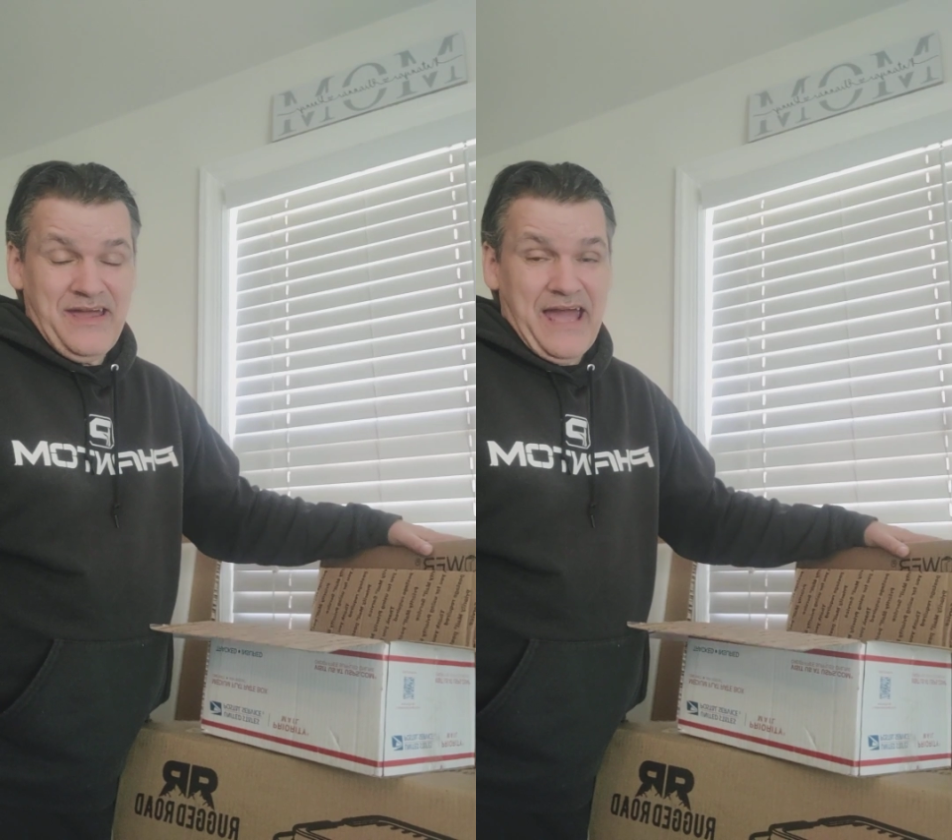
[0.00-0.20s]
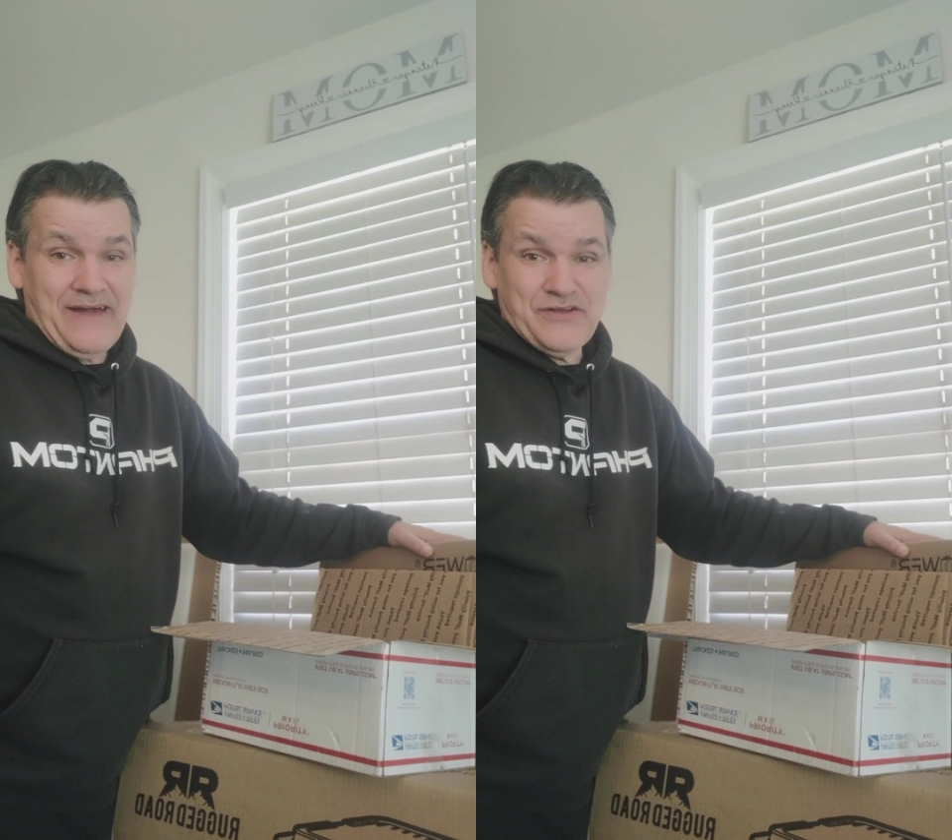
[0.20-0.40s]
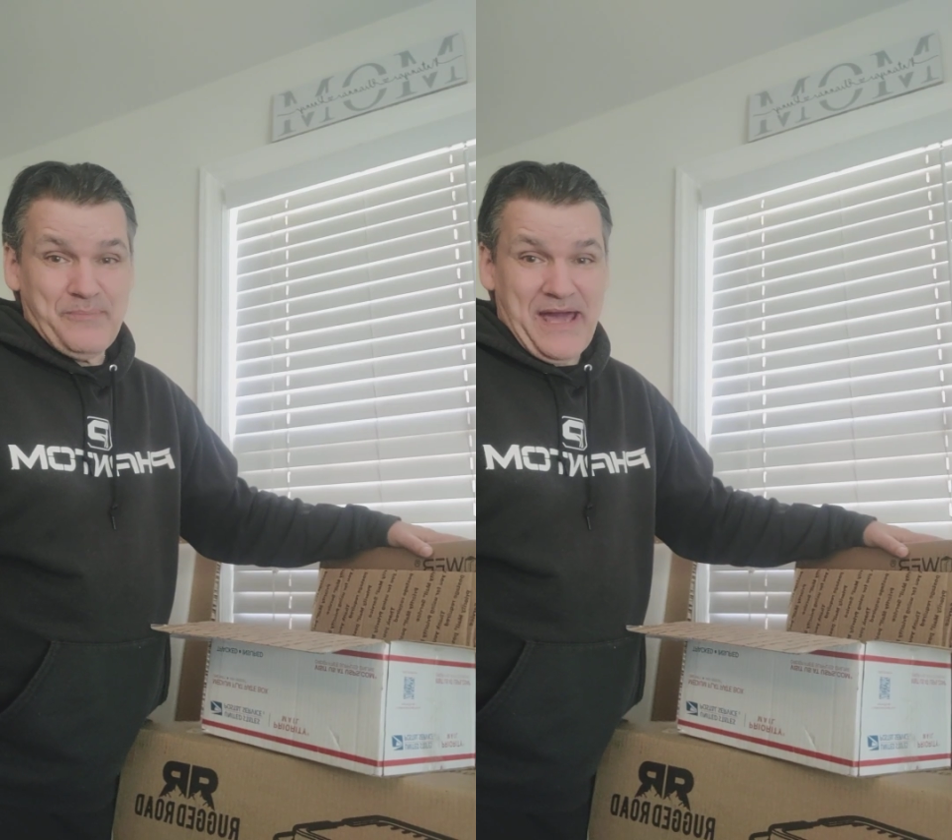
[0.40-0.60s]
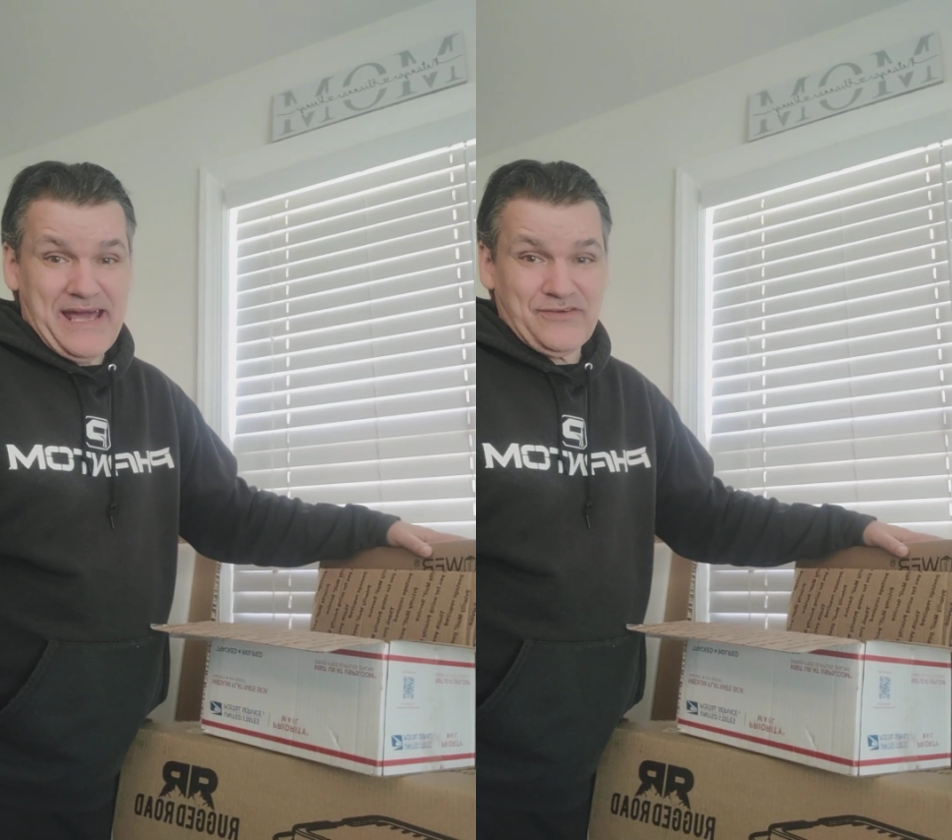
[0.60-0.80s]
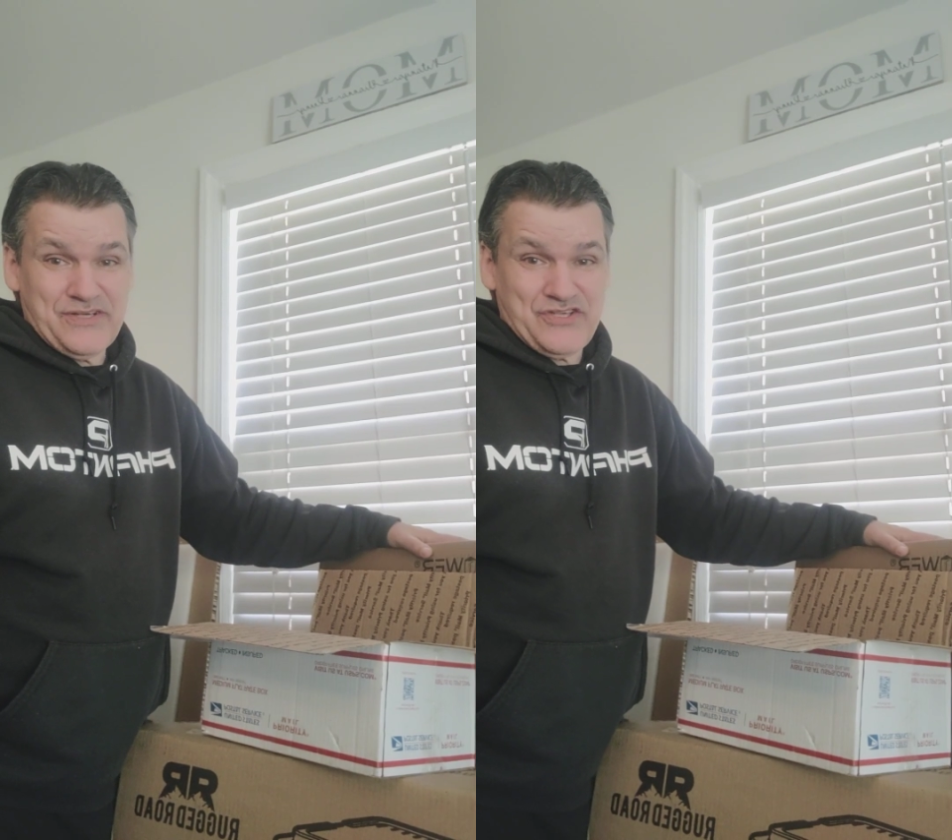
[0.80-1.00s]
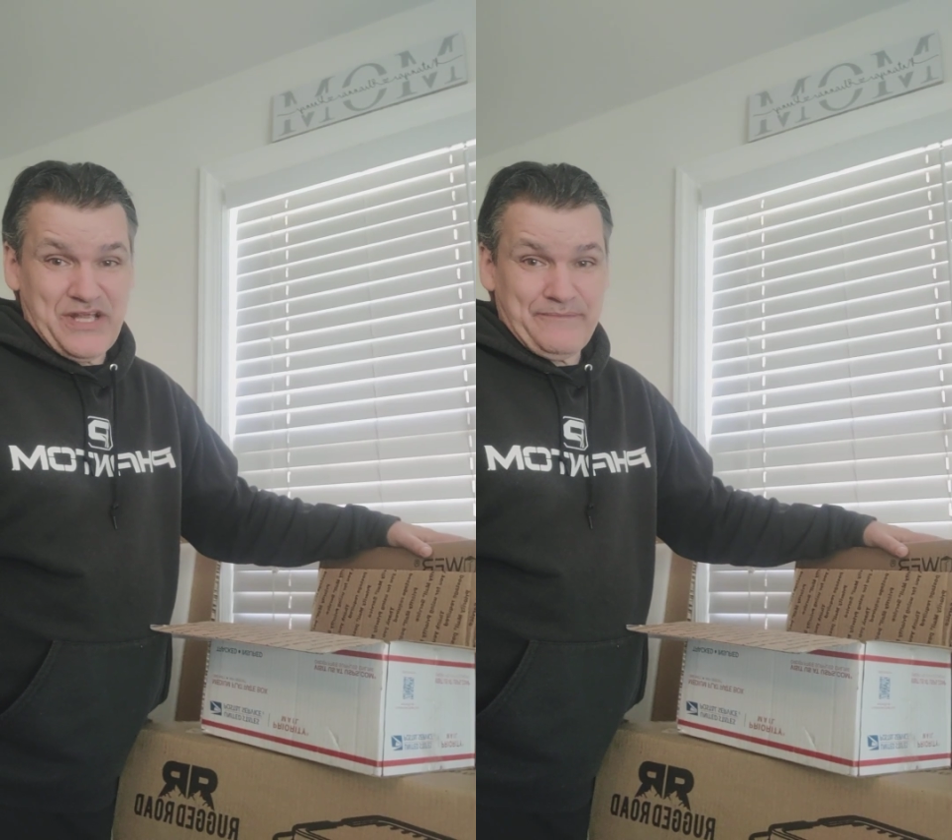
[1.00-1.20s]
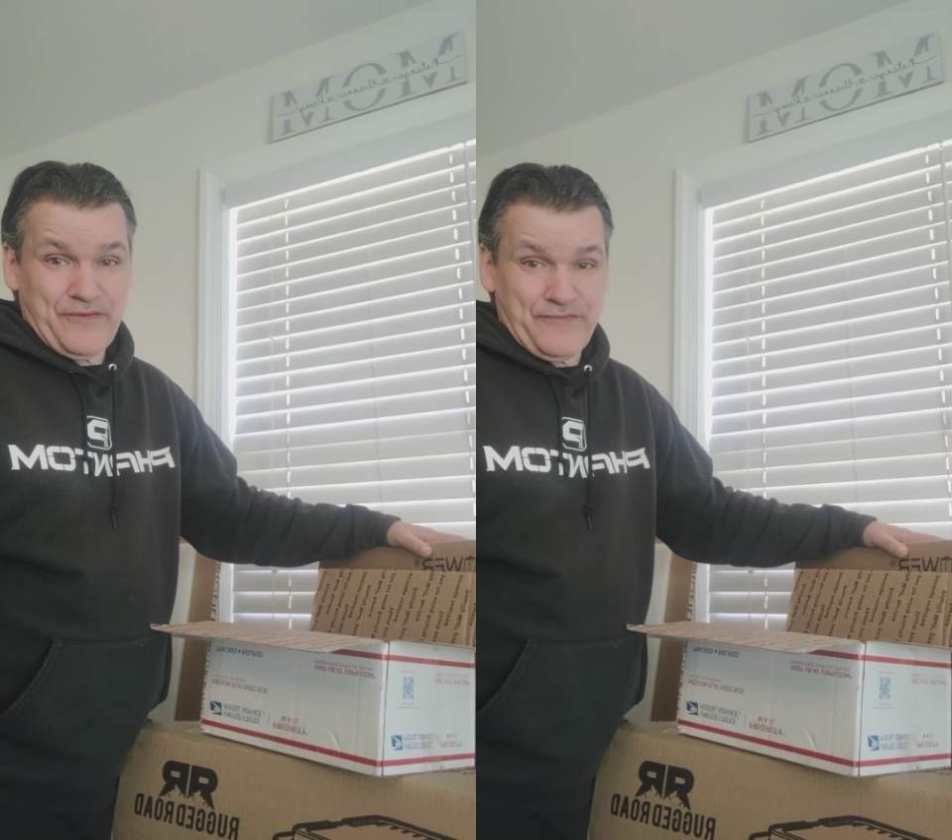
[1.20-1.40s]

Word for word: having a battery shipped for